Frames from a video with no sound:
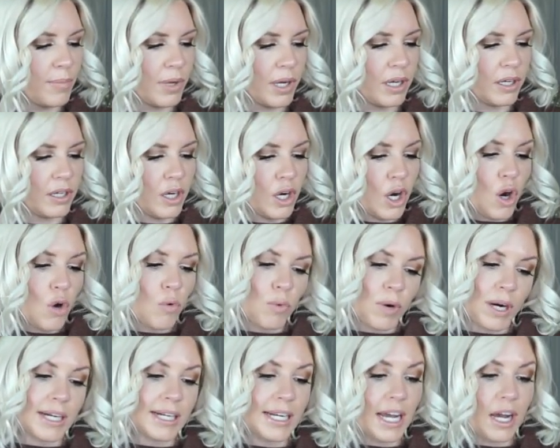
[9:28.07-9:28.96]
but
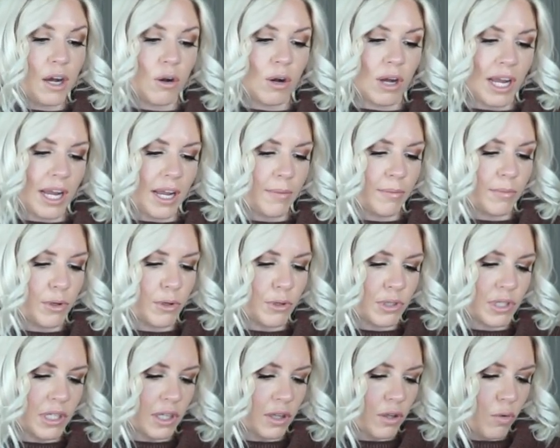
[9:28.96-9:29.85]
Right now I am
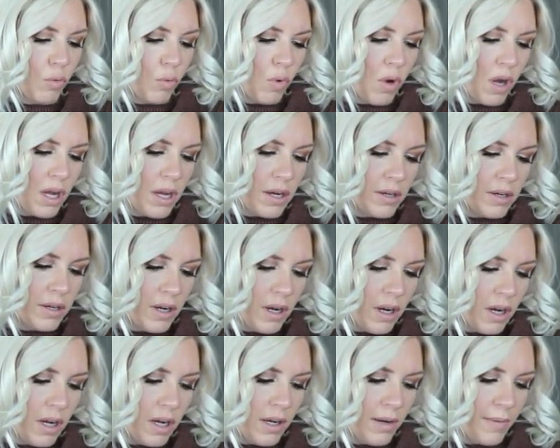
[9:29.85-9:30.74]
using the one
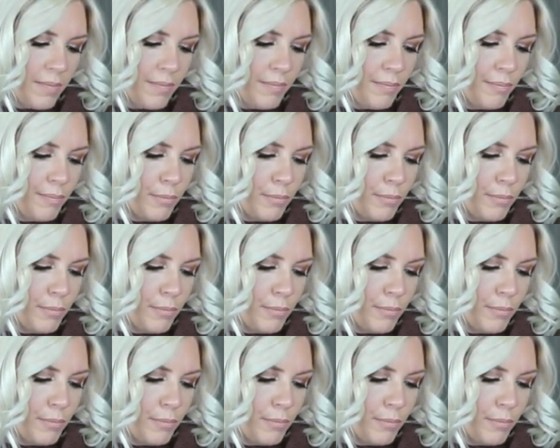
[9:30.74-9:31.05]
um,